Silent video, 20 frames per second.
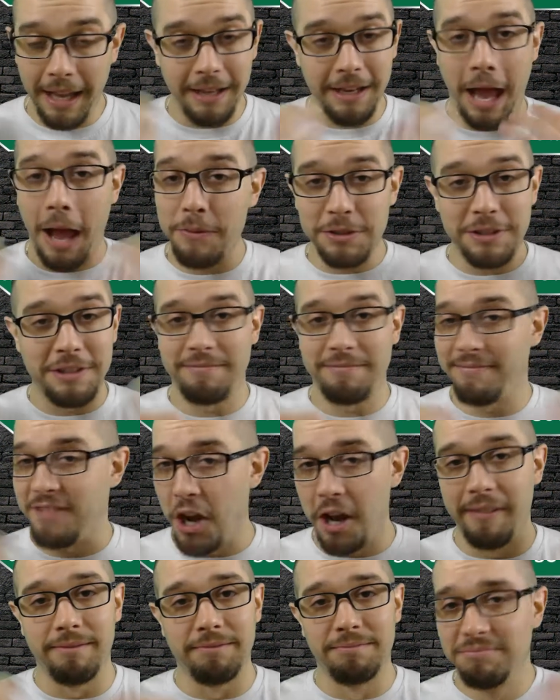I was
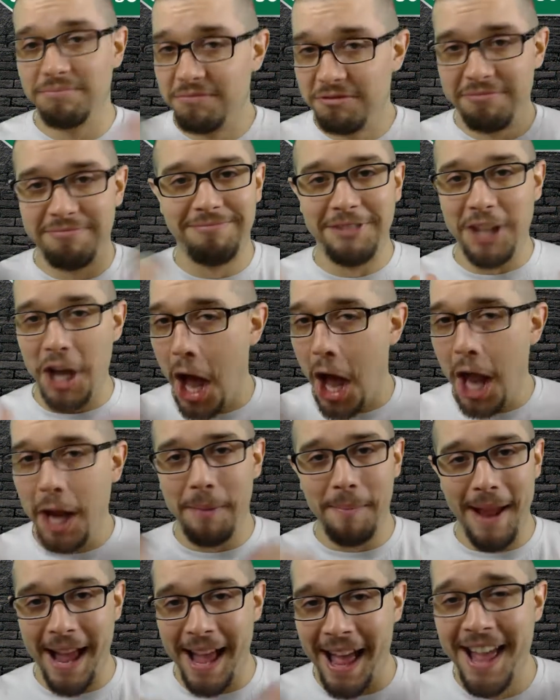done,
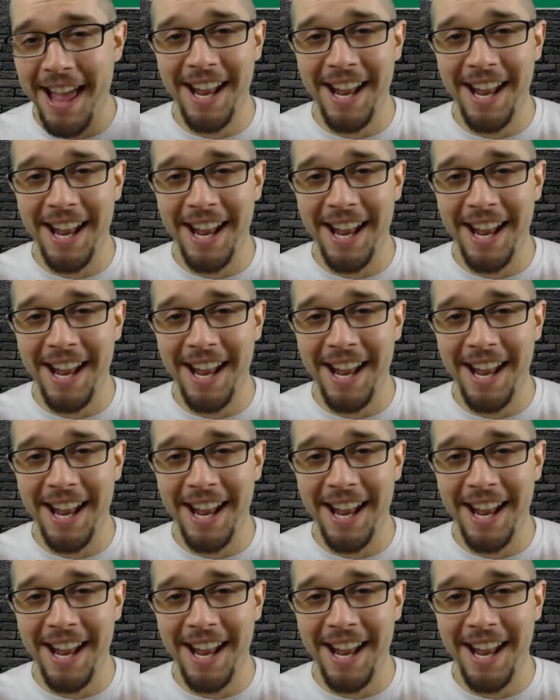man.